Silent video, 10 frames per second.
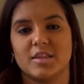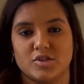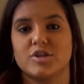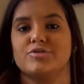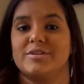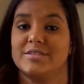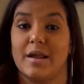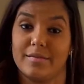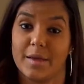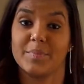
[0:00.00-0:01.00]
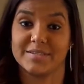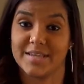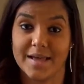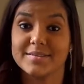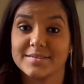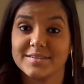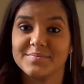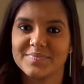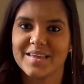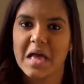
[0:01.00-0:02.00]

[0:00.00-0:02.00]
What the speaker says: These children sounded like possessed.